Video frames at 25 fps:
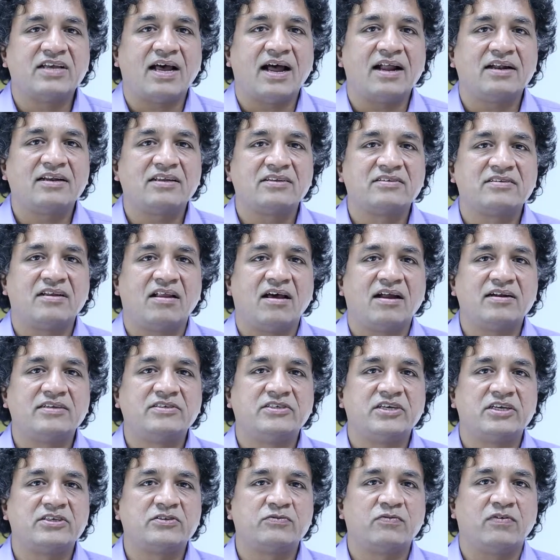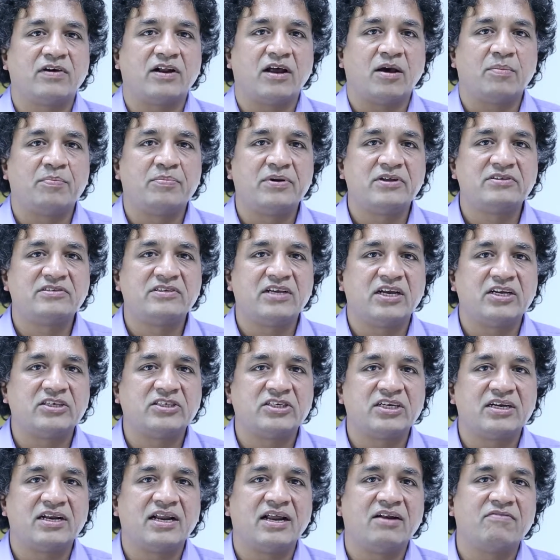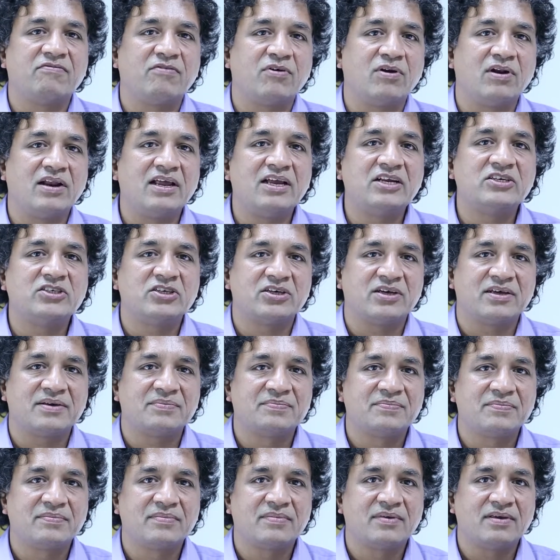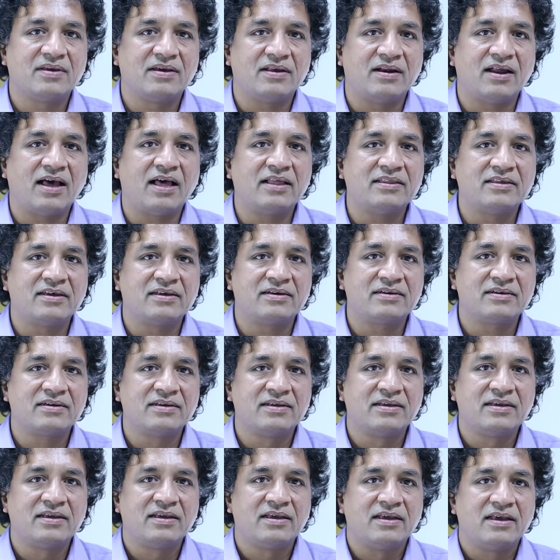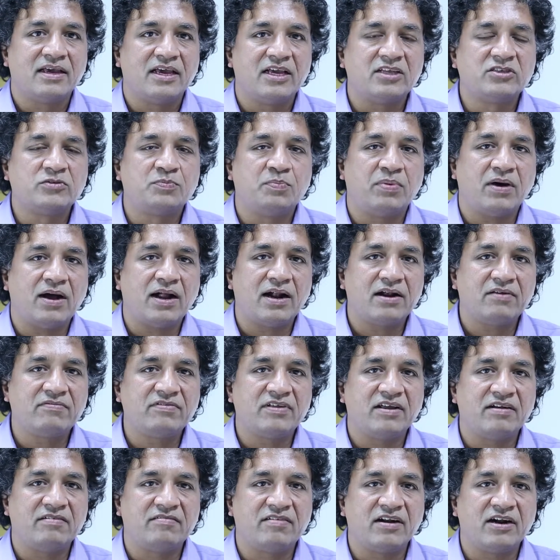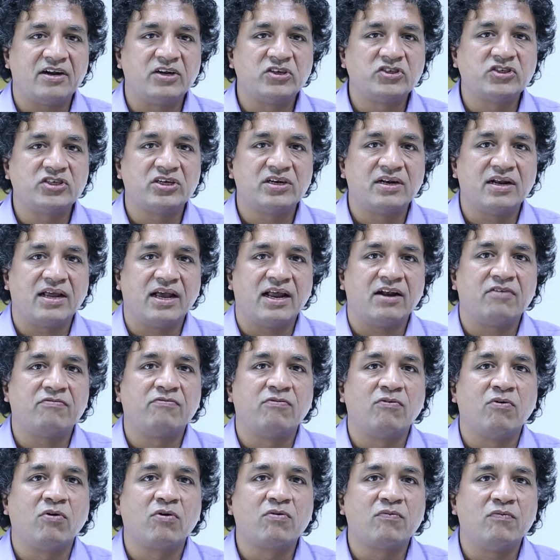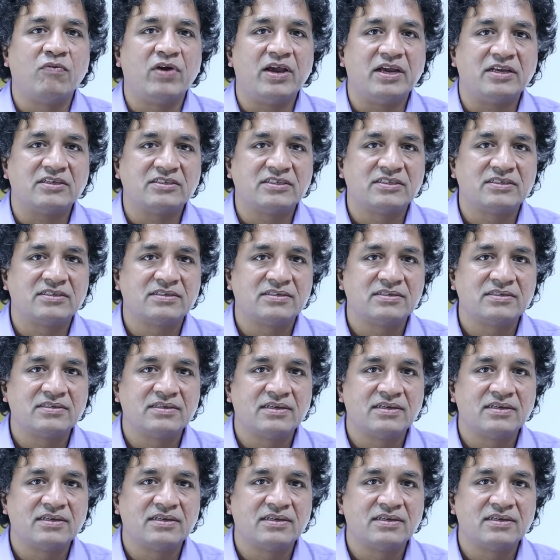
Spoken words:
art is not just for appreciation and for leisure. Rather, it's part of their tradition and folk ways.